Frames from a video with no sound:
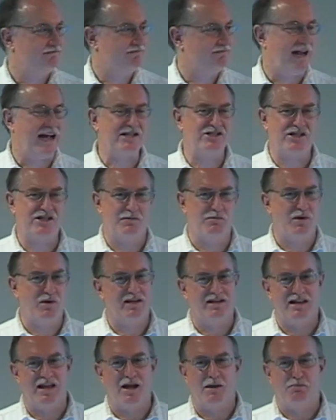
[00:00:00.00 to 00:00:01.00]
actually,
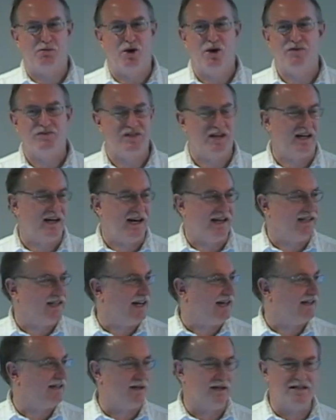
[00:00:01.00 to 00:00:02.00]
they approved it. And
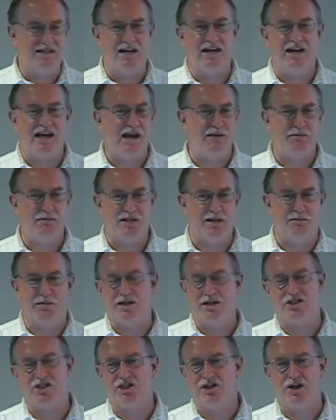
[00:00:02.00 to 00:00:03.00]
then the dean gave me the
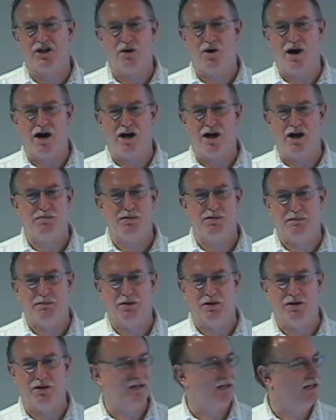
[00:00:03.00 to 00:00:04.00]
budget to go hire
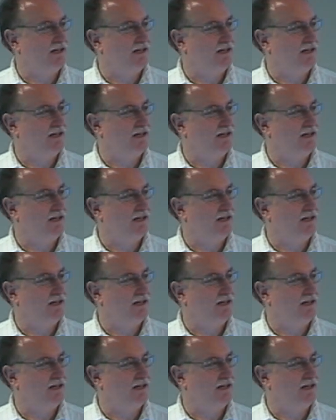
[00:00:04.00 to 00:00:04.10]
people.